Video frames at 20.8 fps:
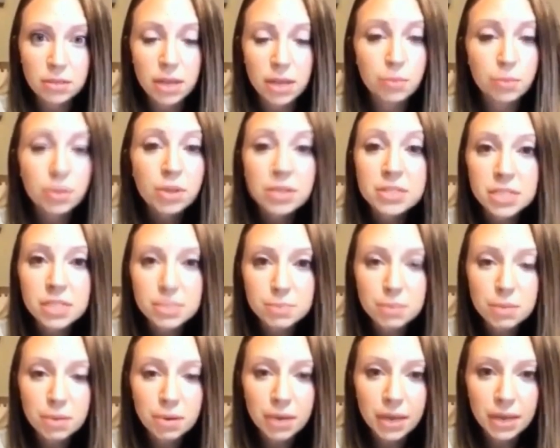And once these
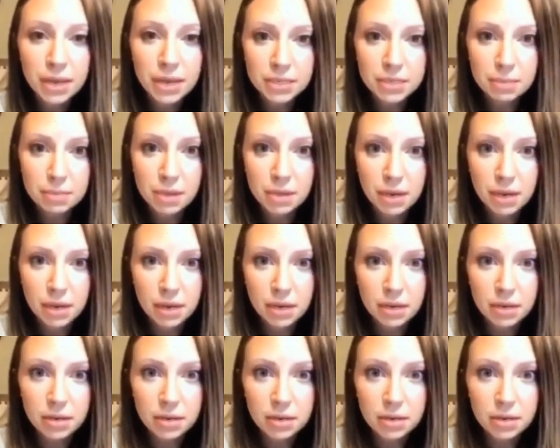people get
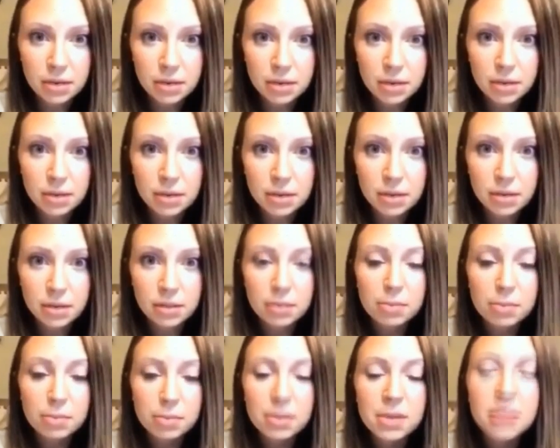intubated,
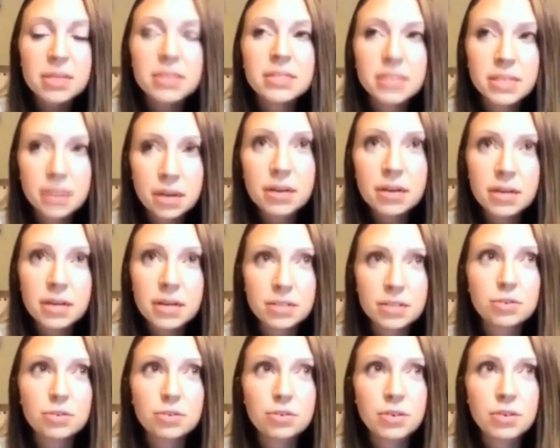they're being scared
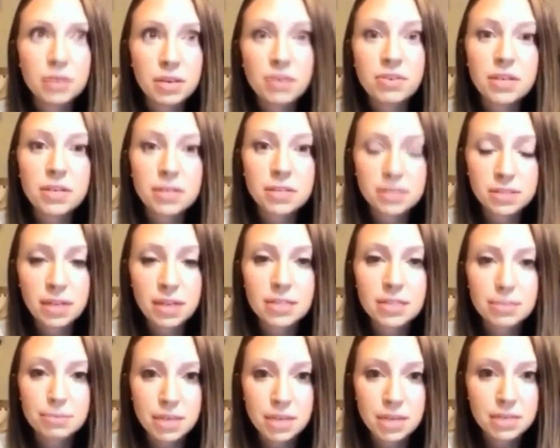into giving
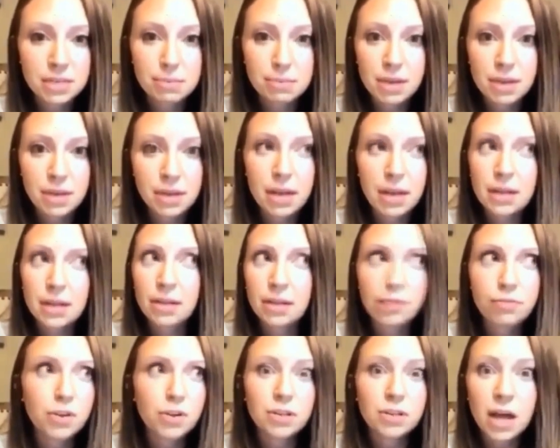consent to be intubated, and
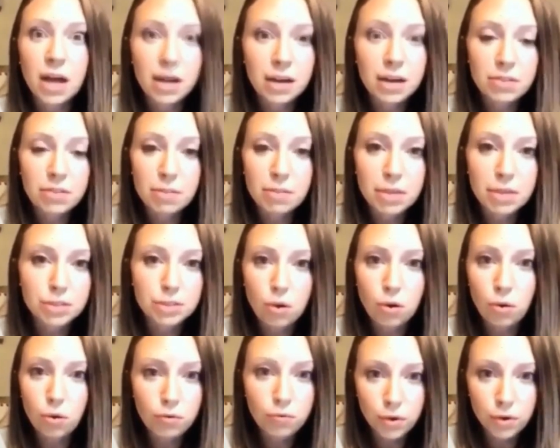then for a lot of them, it's
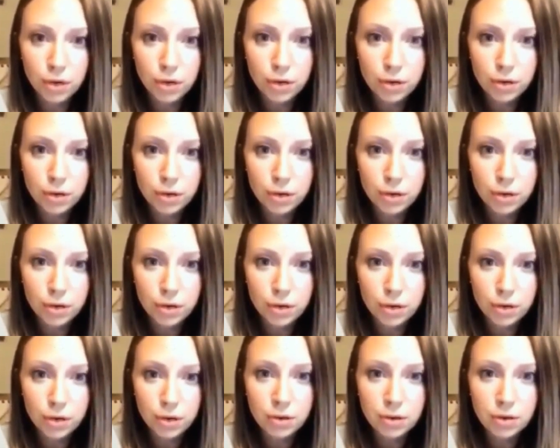over.
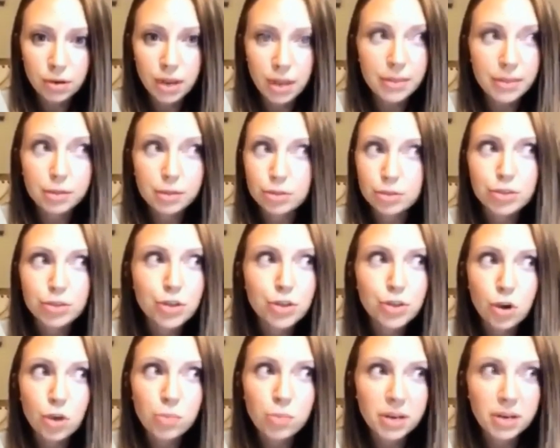And there's
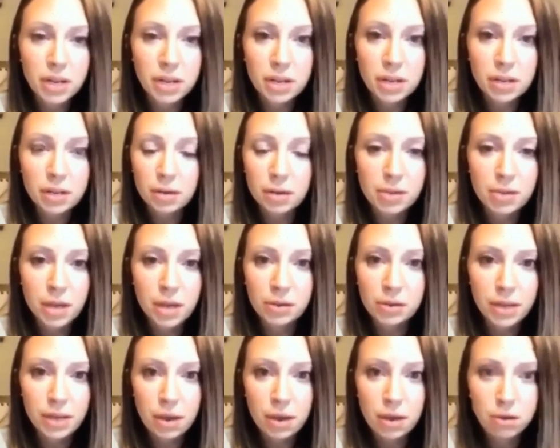nobody going to be
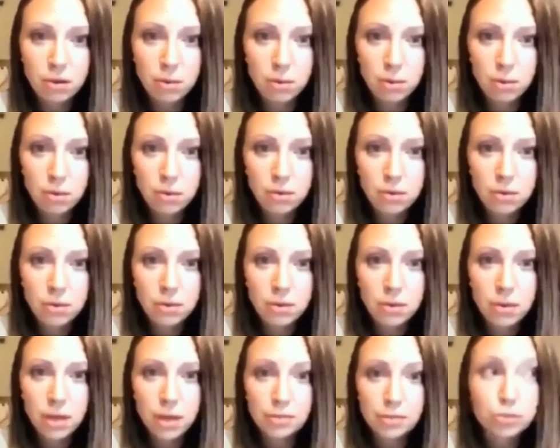held accountable.
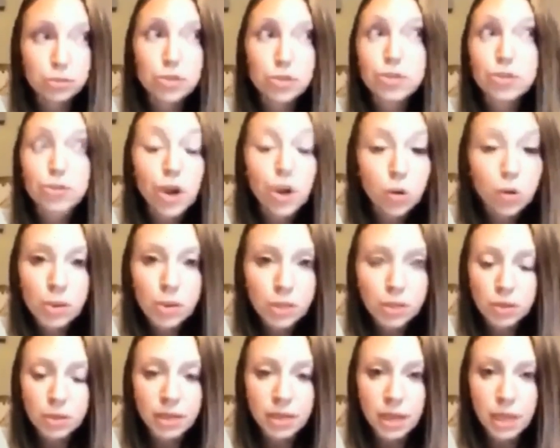And there's nobody
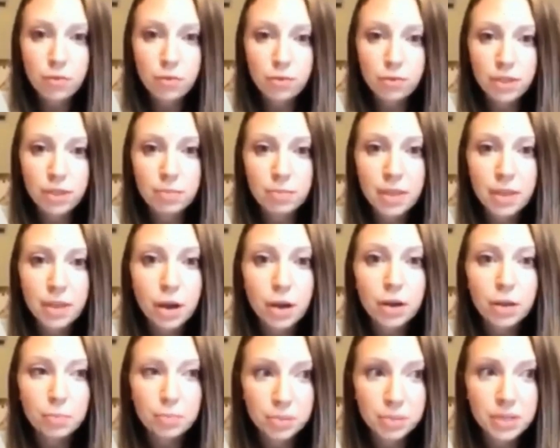looking out for them. They are
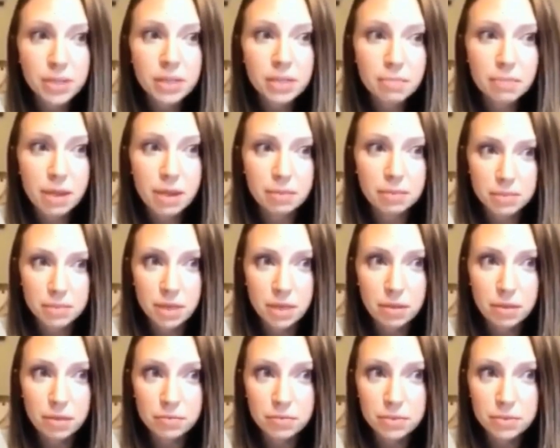completely by
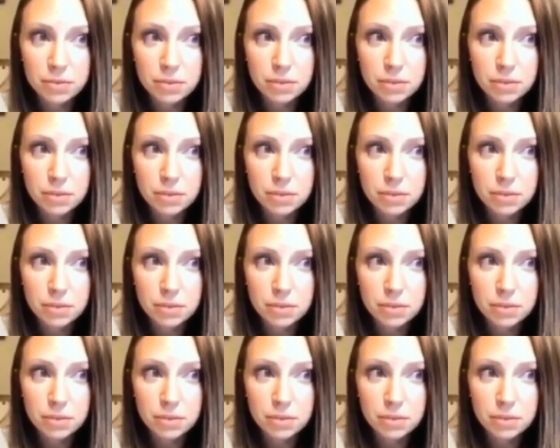themselves.